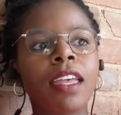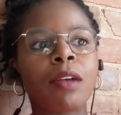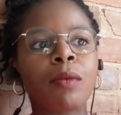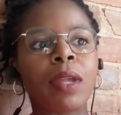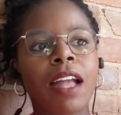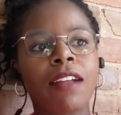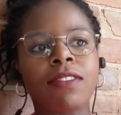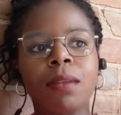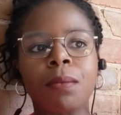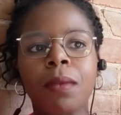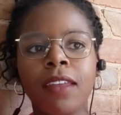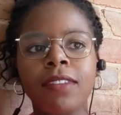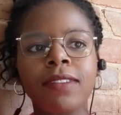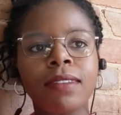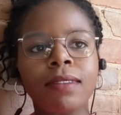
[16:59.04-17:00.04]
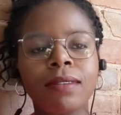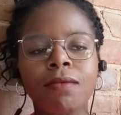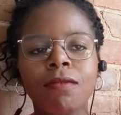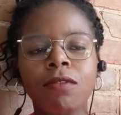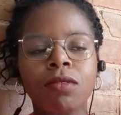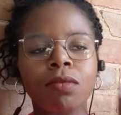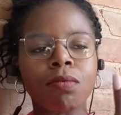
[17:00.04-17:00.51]
We had some nice
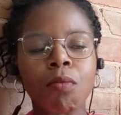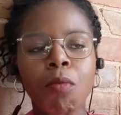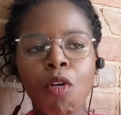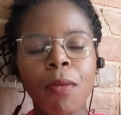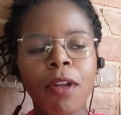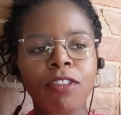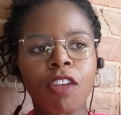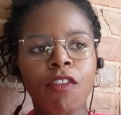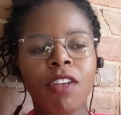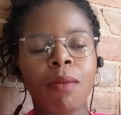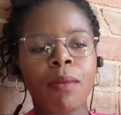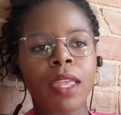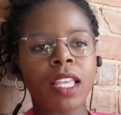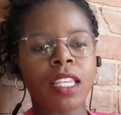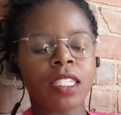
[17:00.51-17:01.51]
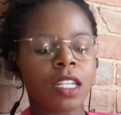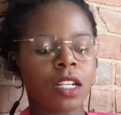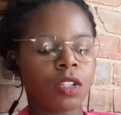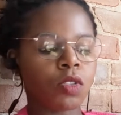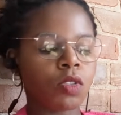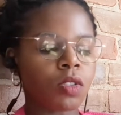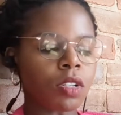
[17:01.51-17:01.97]
moments of him and
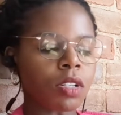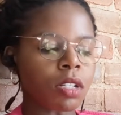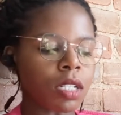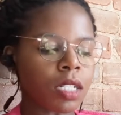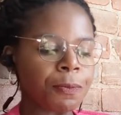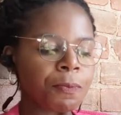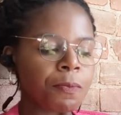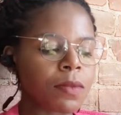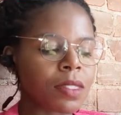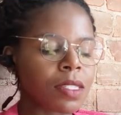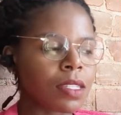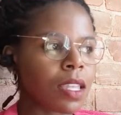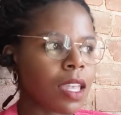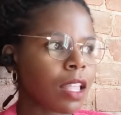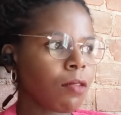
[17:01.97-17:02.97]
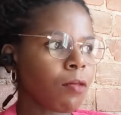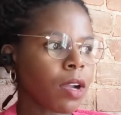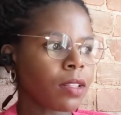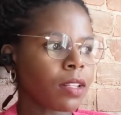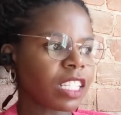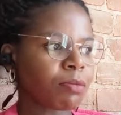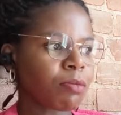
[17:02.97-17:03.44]
Isildur, and
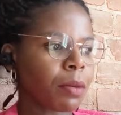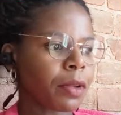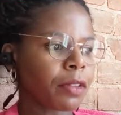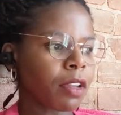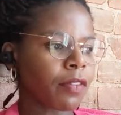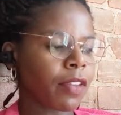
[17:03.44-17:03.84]
one nice moment of